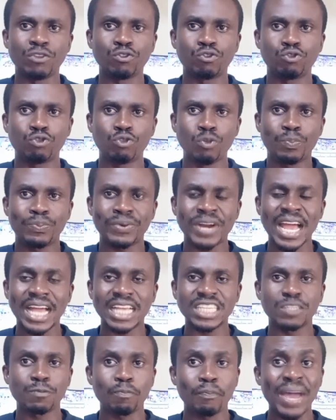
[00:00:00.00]

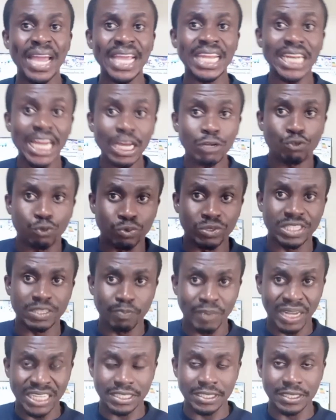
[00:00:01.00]
supraspinatus
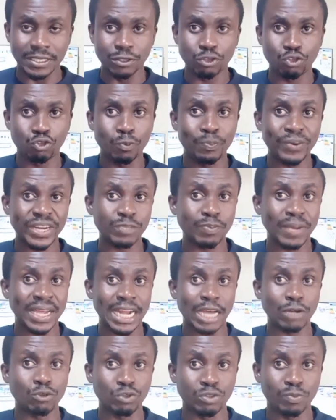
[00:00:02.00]
muscle.
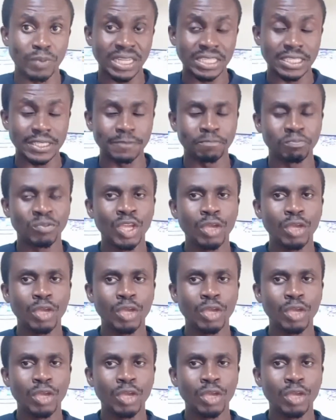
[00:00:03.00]
Supraspinatus muscle.